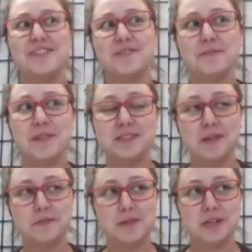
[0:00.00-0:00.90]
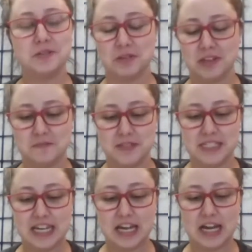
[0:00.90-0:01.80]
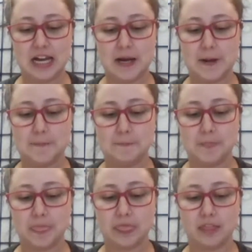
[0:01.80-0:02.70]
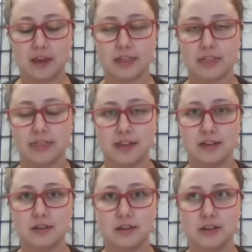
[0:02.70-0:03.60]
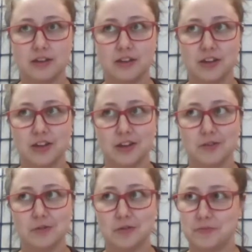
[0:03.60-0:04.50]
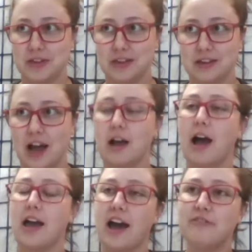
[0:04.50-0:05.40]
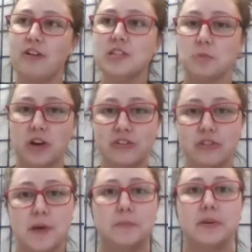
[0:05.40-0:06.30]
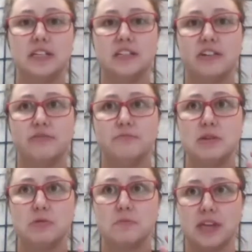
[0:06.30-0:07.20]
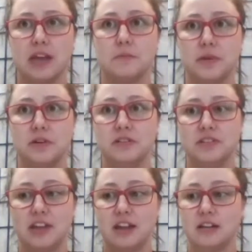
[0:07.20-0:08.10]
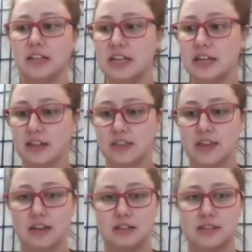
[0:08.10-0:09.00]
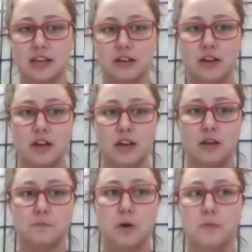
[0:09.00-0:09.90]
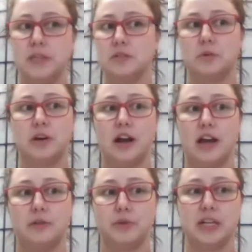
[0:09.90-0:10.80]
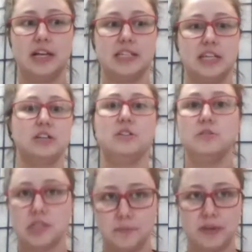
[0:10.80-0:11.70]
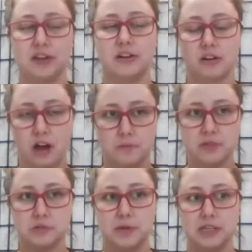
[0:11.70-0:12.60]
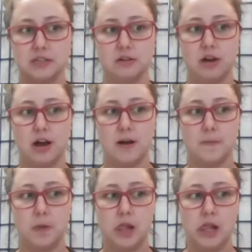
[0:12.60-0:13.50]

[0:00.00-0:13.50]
My best memory of Pearce Williams, um, I think would be, I, I have all these wonderful memories of me with my campers and leading things and moments where I realized I could do something, an accomplishment, um,